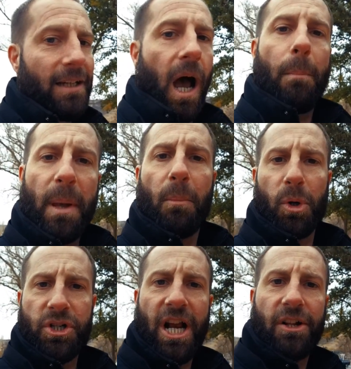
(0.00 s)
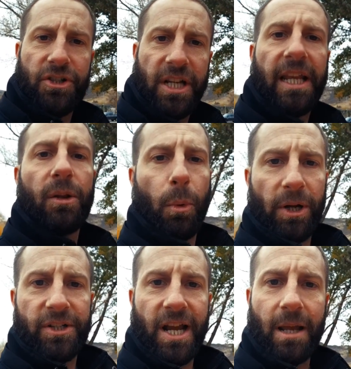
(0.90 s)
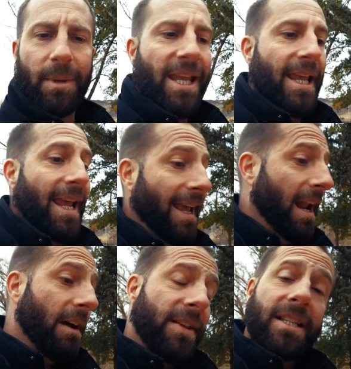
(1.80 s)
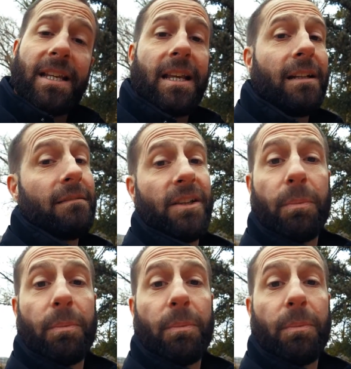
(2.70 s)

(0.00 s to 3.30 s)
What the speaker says: a bit more challenging in the wintertime. And obviously, let's